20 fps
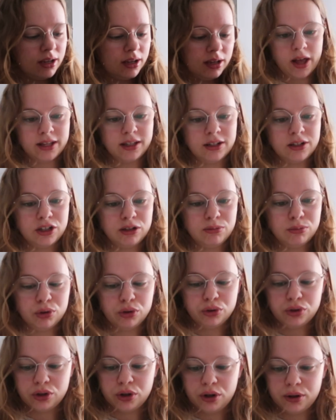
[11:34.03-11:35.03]
Oh, that's in
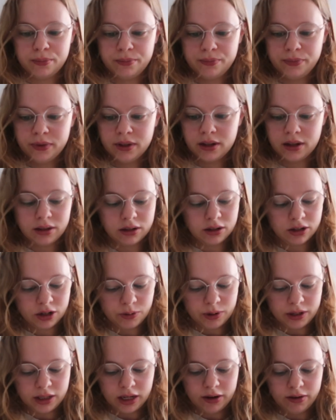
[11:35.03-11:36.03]
Jinbucho. I think she
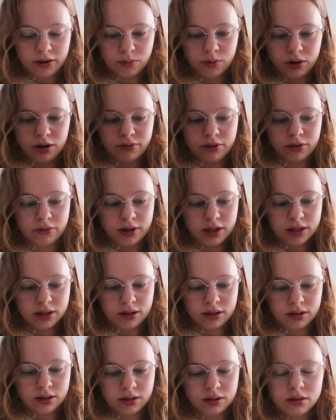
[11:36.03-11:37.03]
went there in one of her
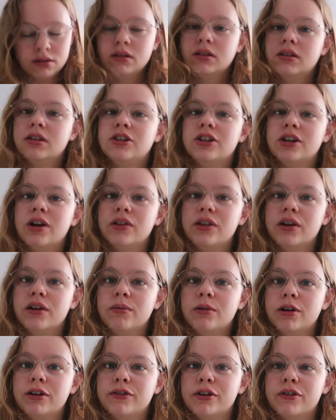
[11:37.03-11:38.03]
recent, did she go there in
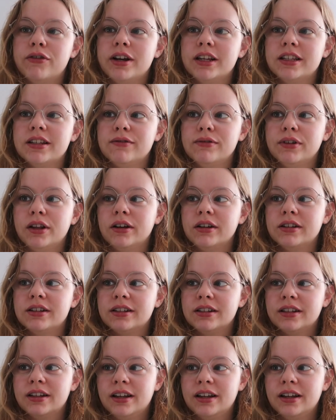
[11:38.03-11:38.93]
one of her recent vlogs?